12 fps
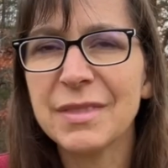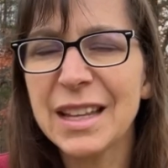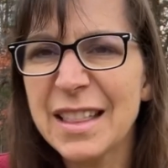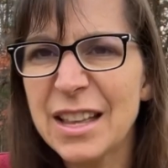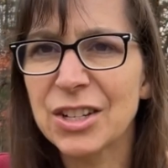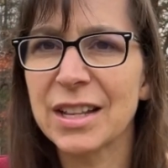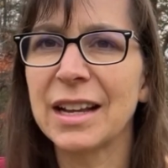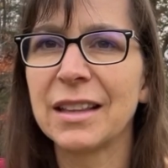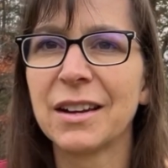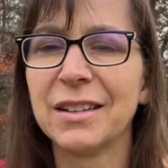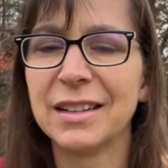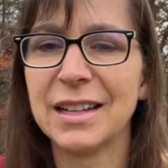that's just like a
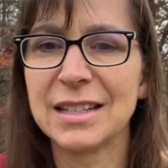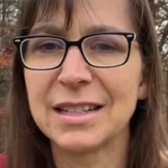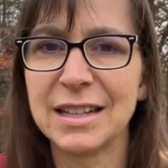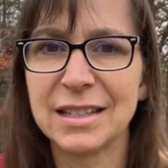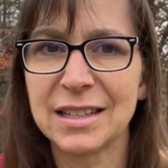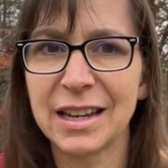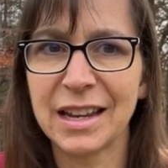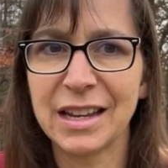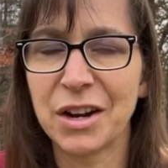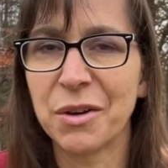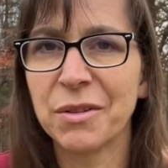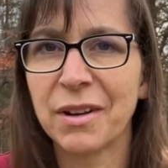little instance,
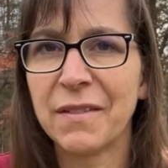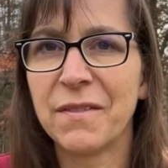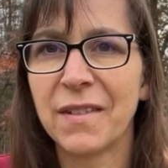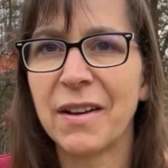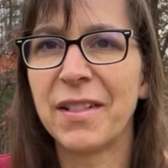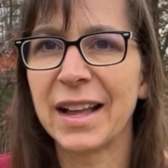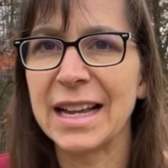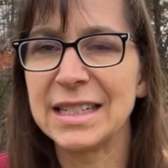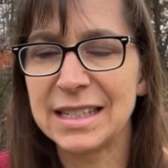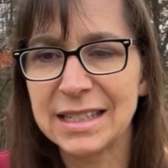I feel like I